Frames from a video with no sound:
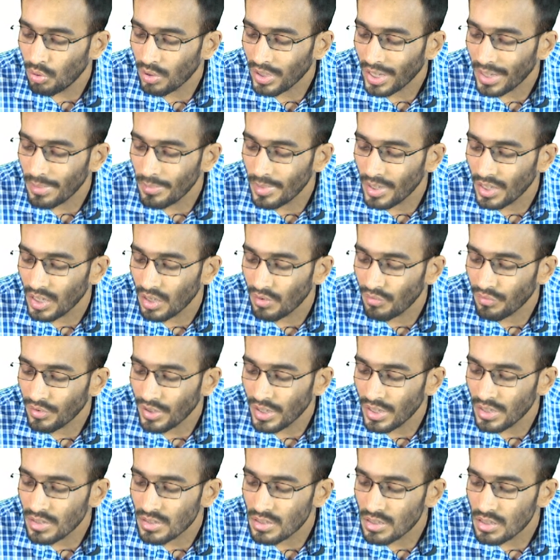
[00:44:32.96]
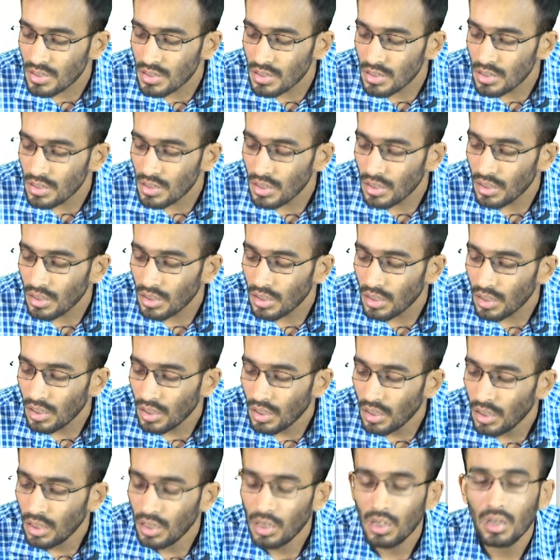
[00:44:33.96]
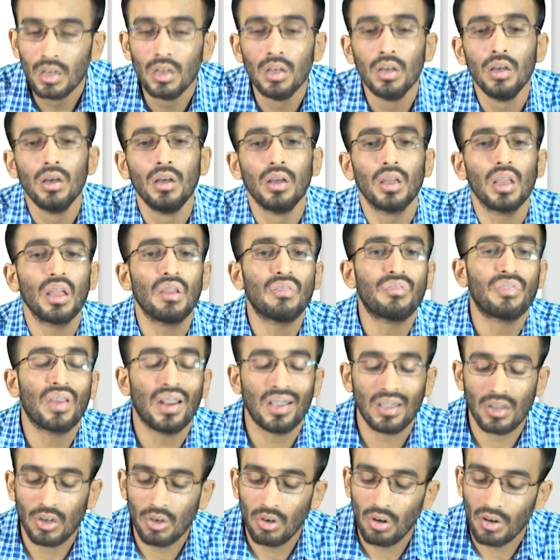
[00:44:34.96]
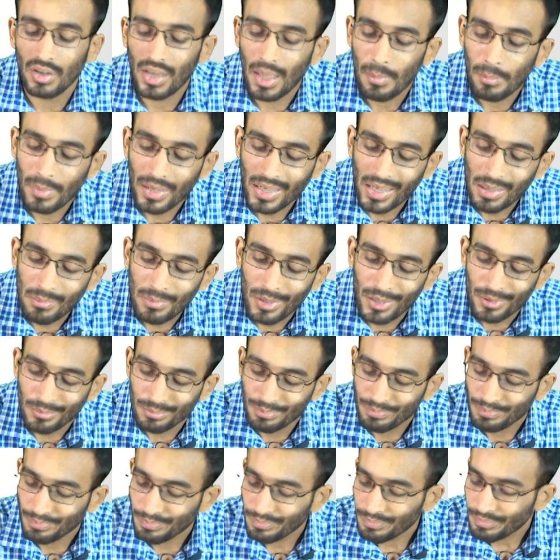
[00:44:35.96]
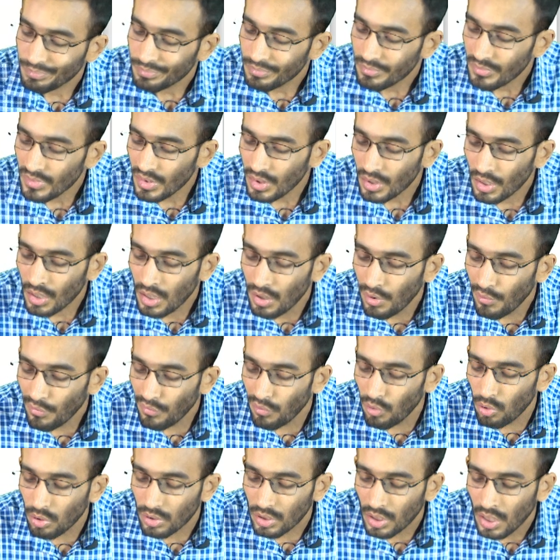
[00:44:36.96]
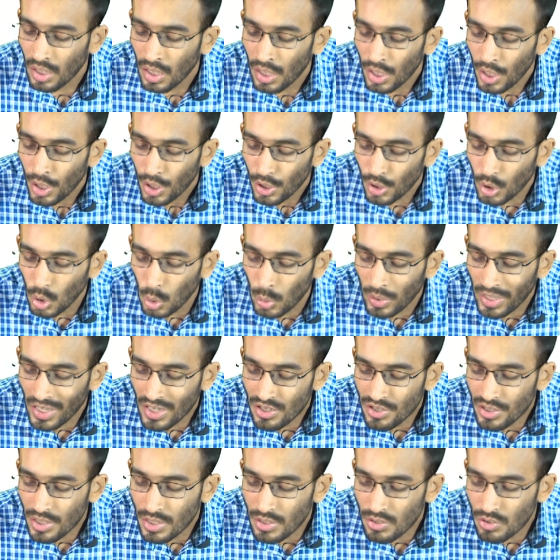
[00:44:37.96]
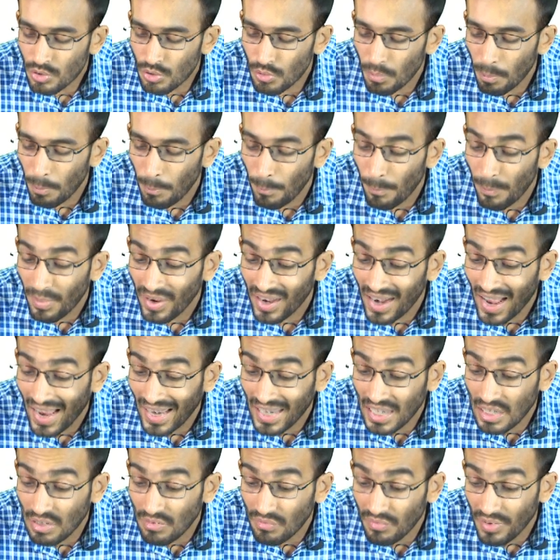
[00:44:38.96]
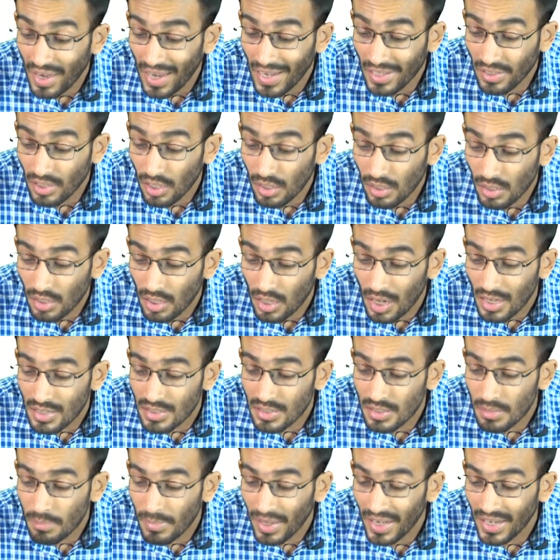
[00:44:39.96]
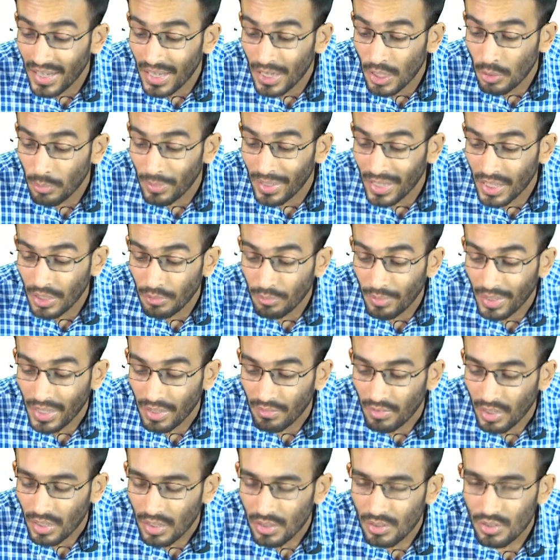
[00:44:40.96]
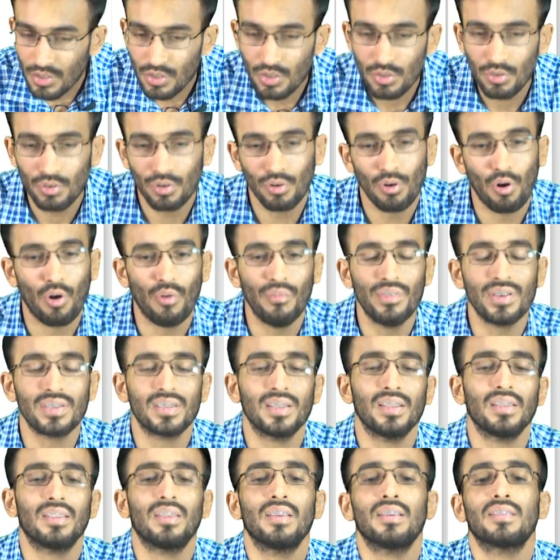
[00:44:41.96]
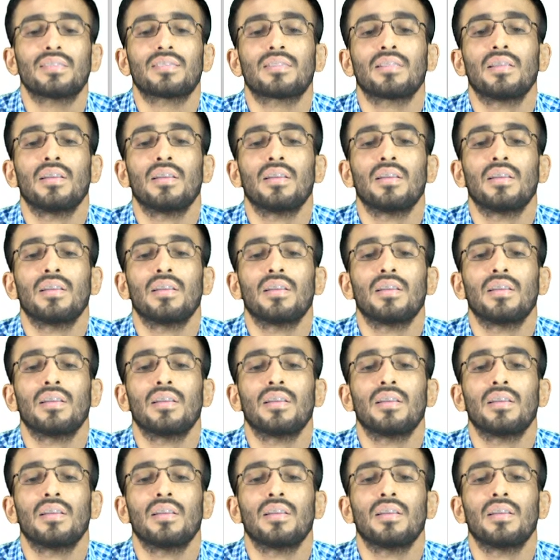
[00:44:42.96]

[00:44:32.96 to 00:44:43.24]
timing difference, effect not applicable. 4. Donations to private trust made in 2021. So obviously this